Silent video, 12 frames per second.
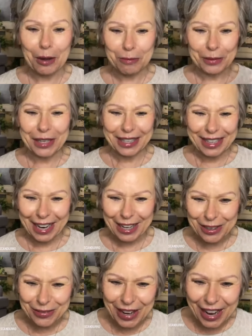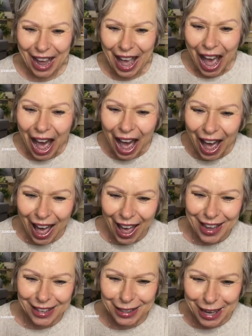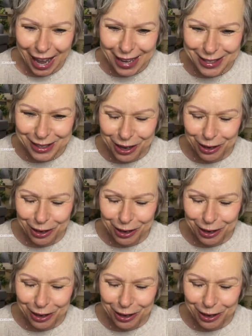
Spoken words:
But anyway, hi, Glasgow,